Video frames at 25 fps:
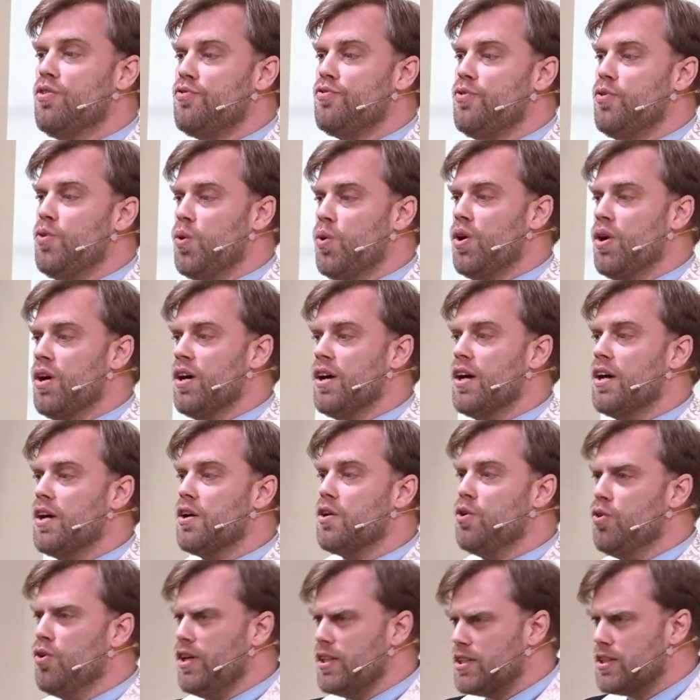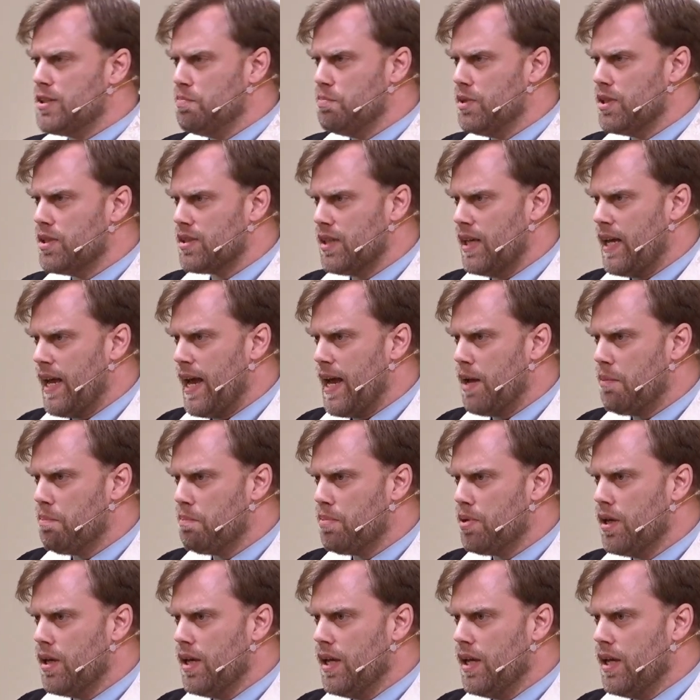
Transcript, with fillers: for Christmas camp.